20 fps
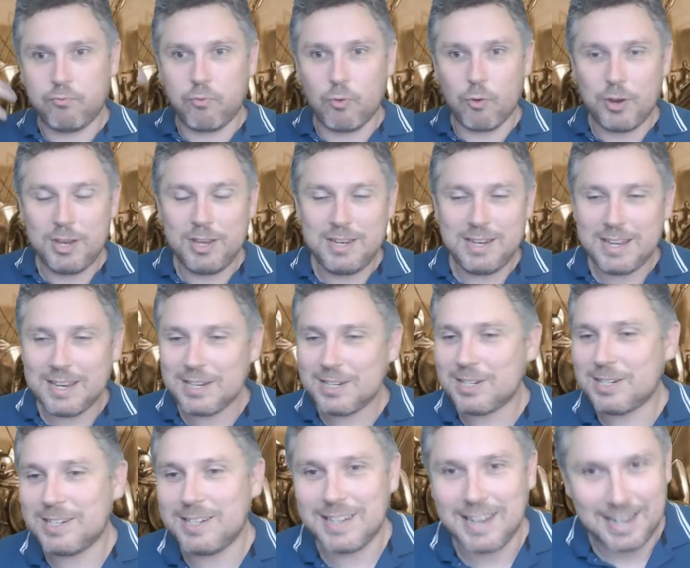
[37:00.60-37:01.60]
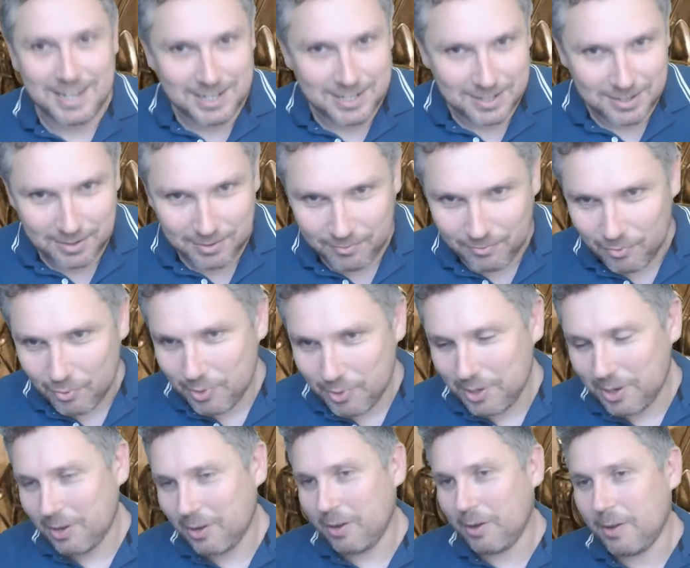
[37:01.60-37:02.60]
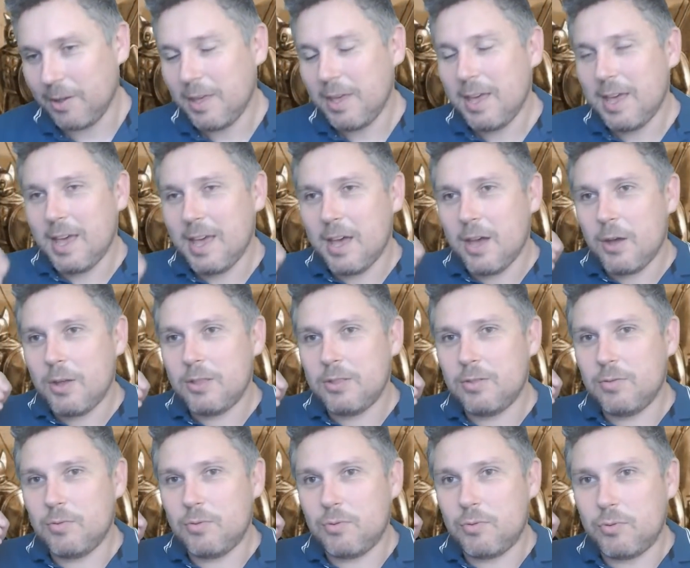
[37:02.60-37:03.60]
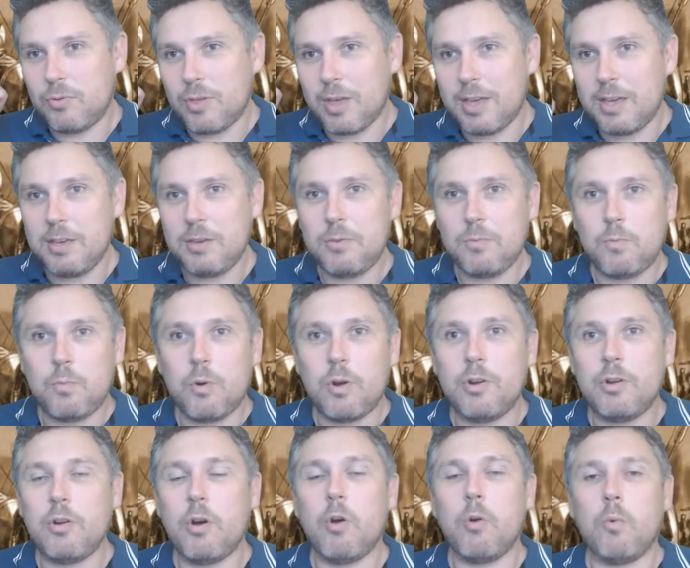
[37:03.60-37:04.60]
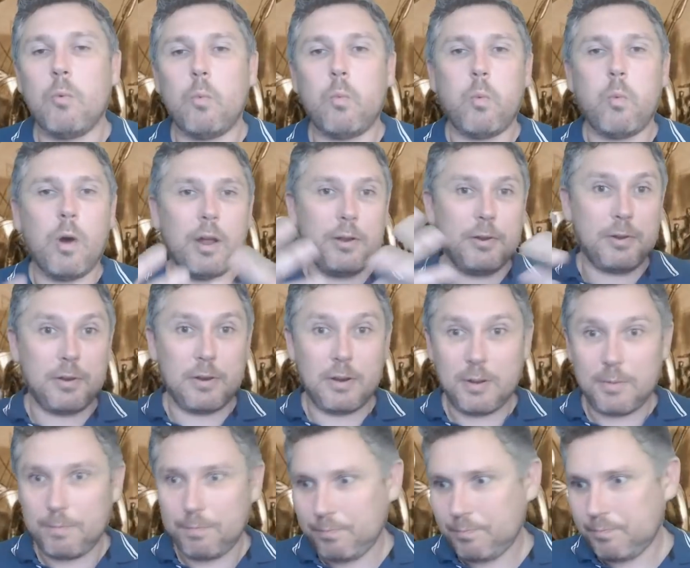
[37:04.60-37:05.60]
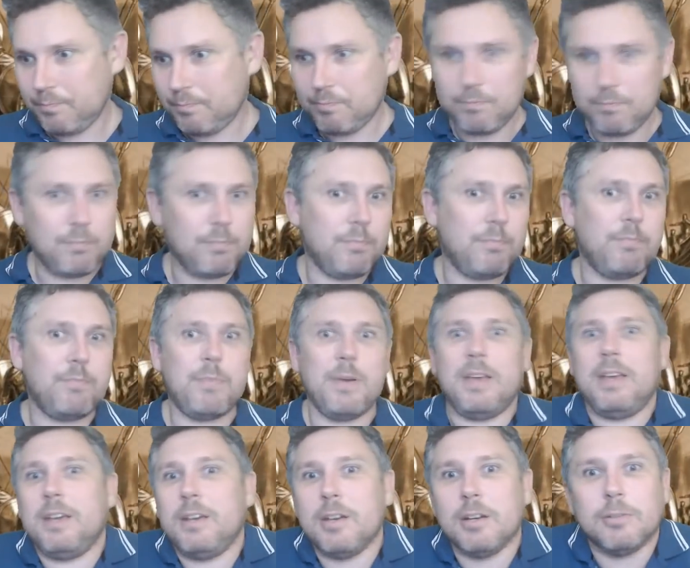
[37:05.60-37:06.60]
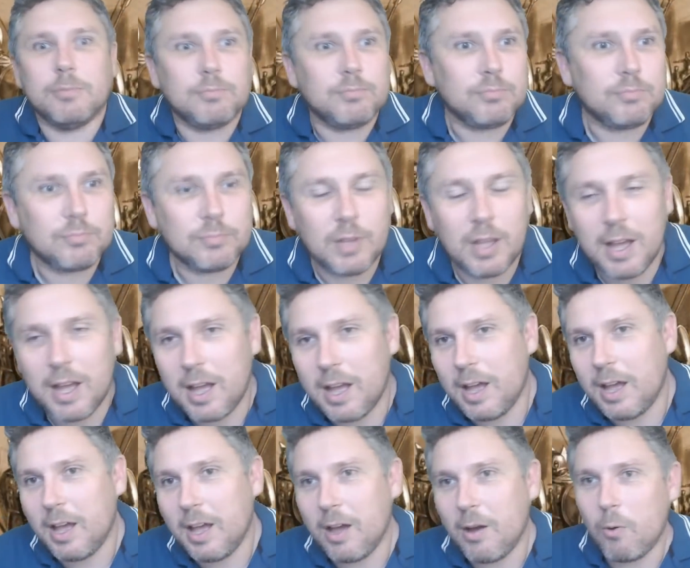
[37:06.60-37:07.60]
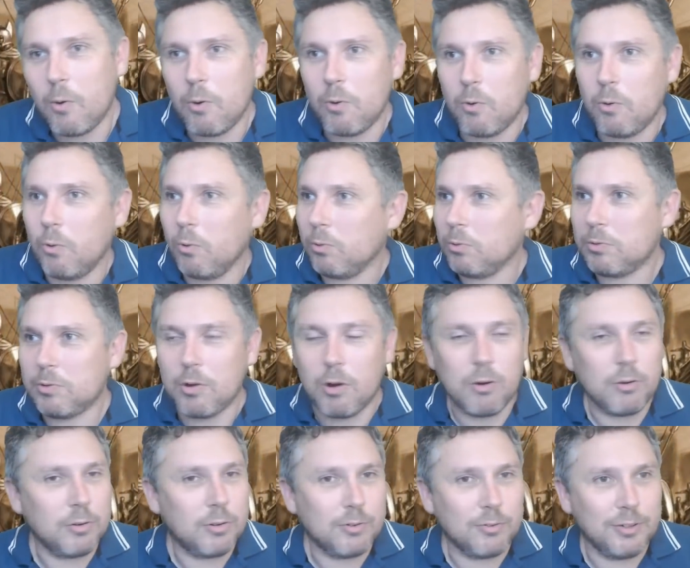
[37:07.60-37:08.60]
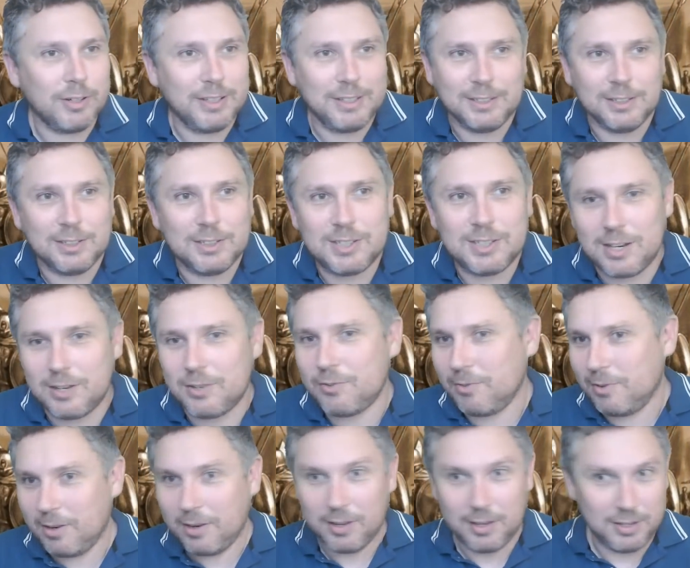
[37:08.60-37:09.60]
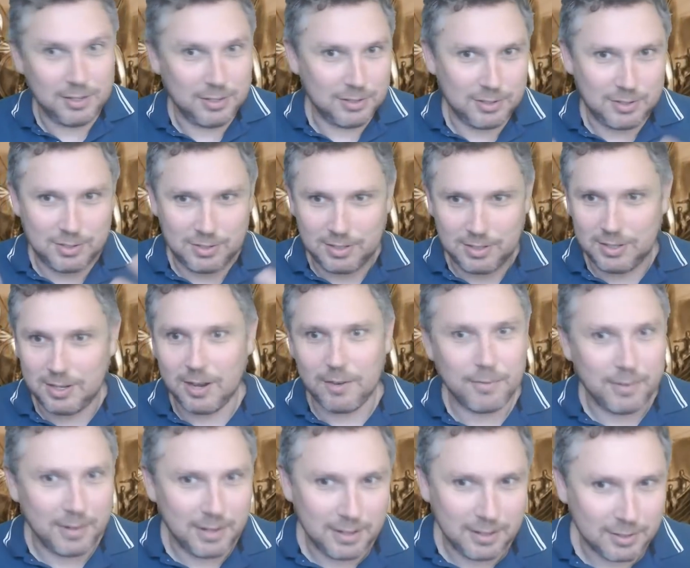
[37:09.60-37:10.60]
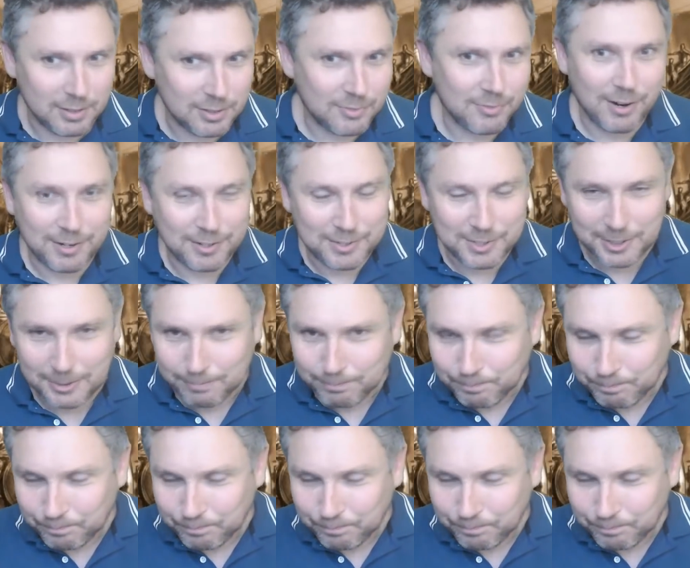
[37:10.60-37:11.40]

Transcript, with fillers: Rhoynish nation, the Rhoynar, they were not one big, uh, all-conquering, centralized governing structure